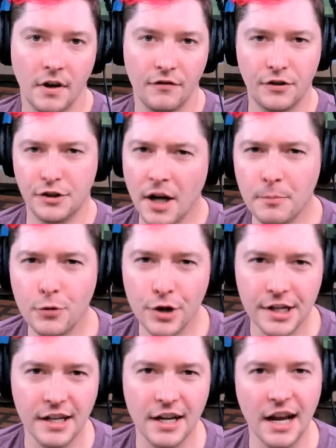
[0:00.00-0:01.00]
For some
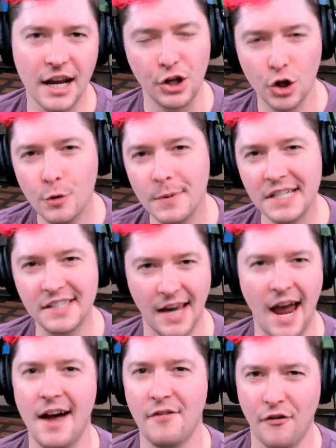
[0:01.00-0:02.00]
reason, humans
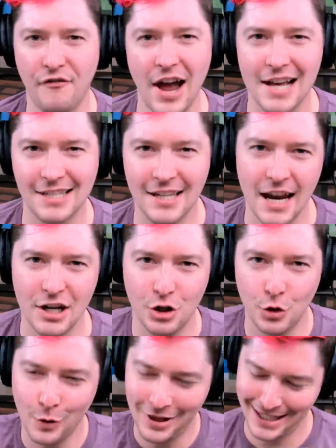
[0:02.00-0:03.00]
have a
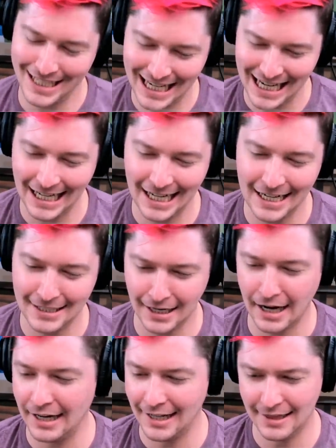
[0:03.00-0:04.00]
fascination with teeny
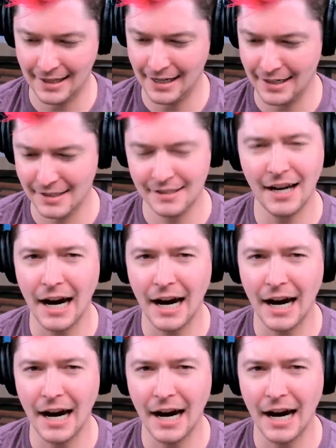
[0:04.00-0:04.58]
tiny things.